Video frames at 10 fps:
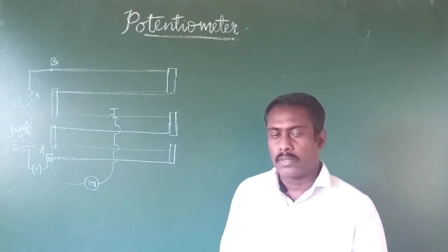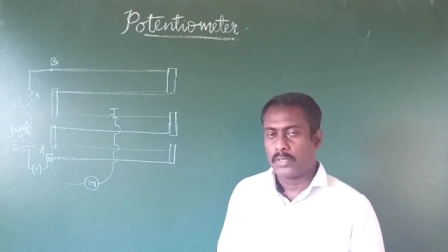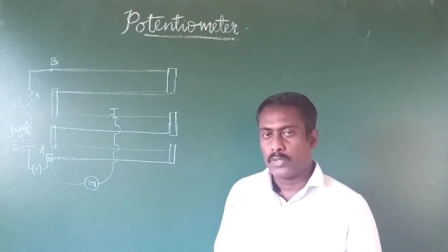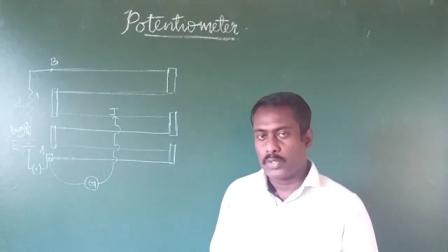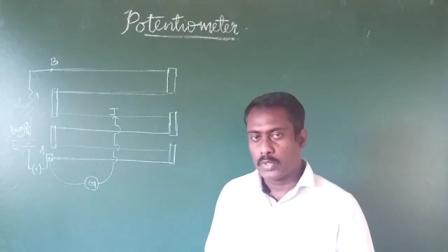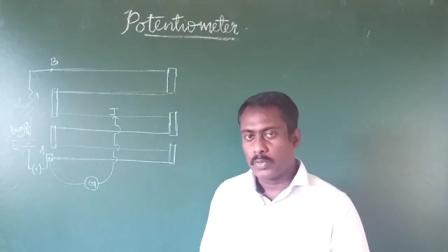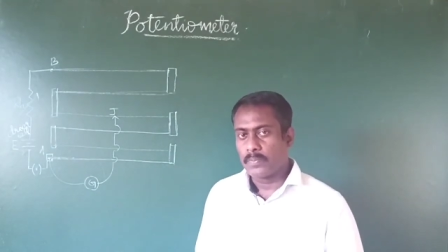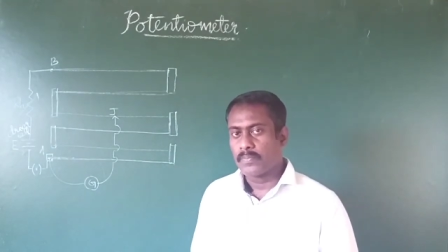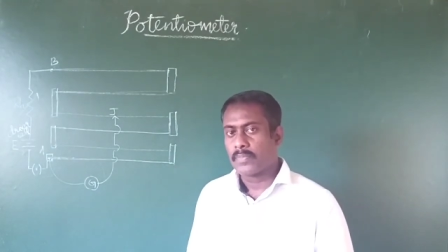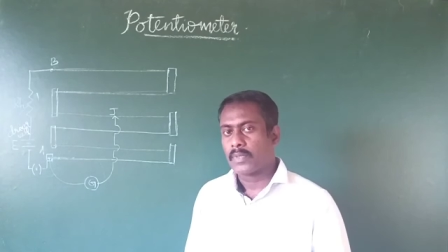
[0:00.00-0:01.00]
due
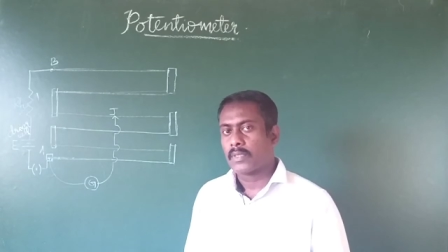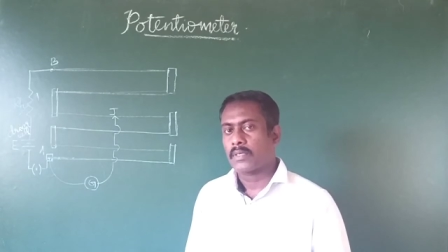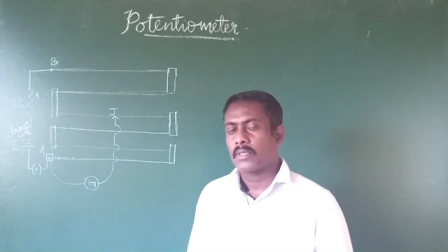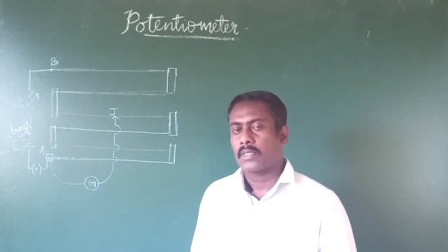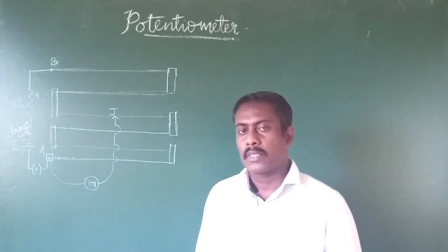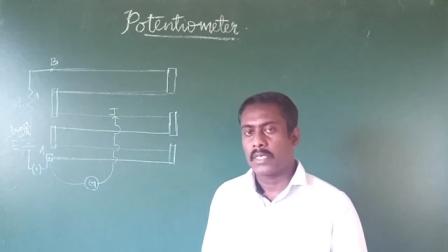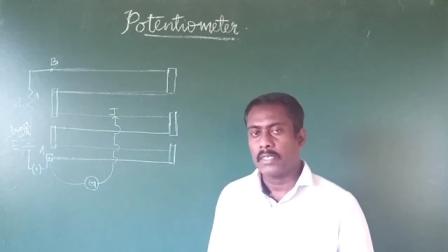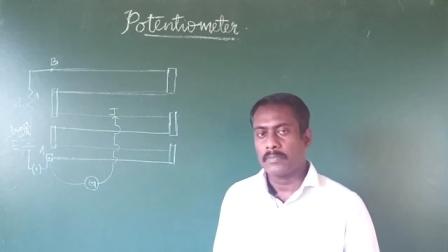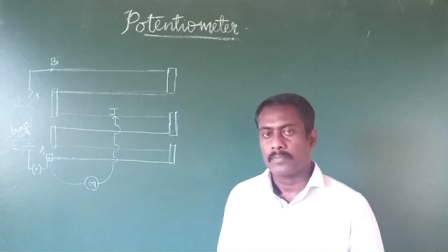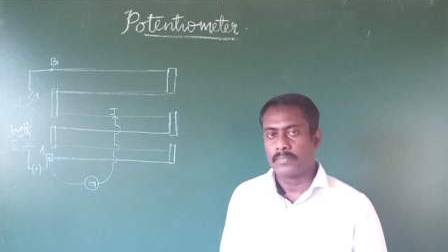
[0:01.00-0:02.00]
to
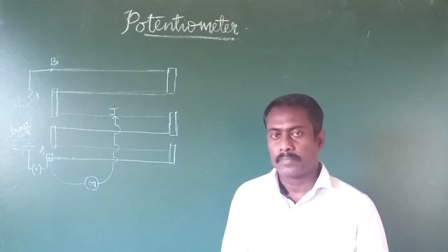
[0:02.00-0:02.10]
the